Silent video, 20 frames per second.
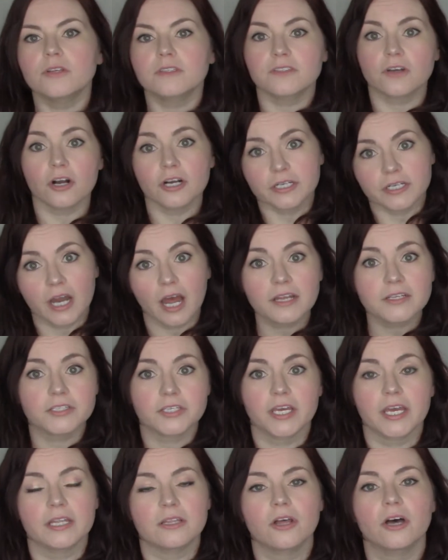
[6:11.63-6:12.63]
it's hard not to
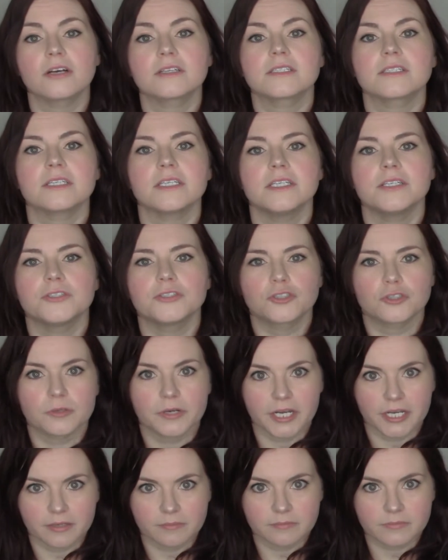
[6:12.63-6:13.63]
get lost in
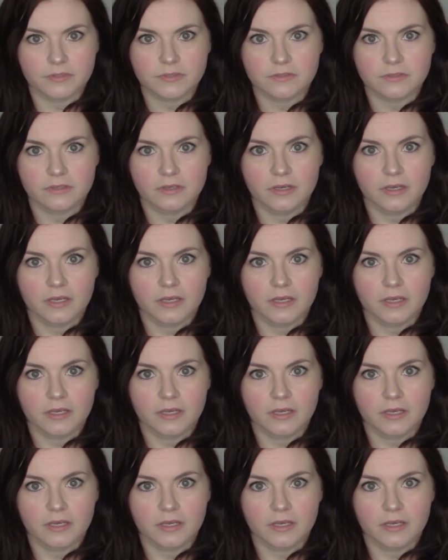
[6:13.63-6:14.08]
dreams.